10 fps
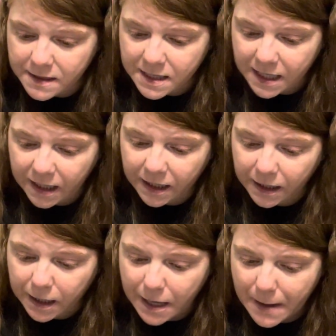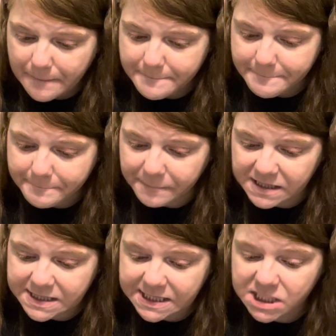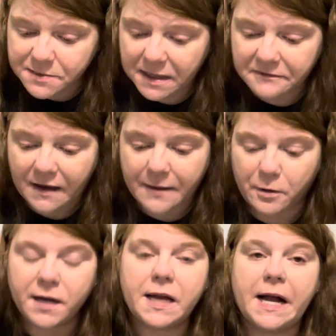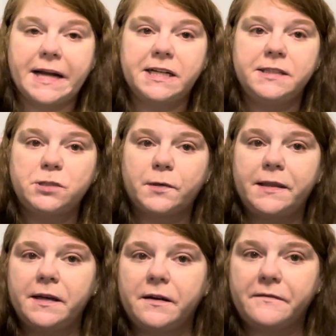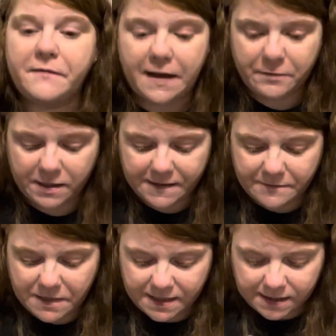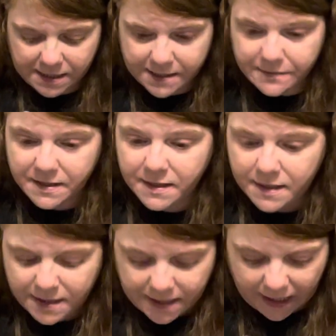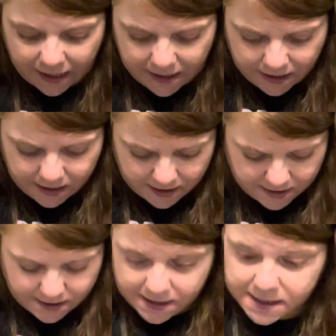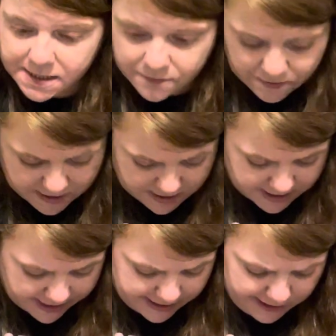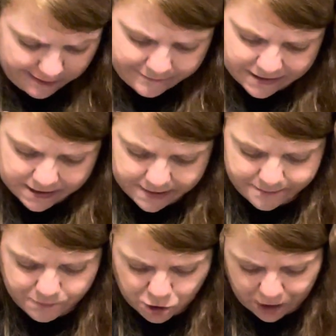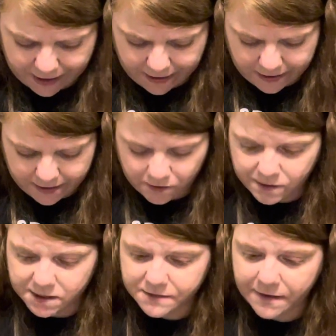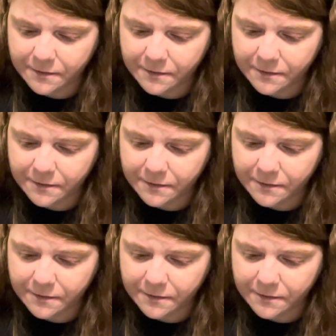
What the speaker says: a Bestitch Me fabric. I joined their Fabric of the Month Club. And this was, I think it was January's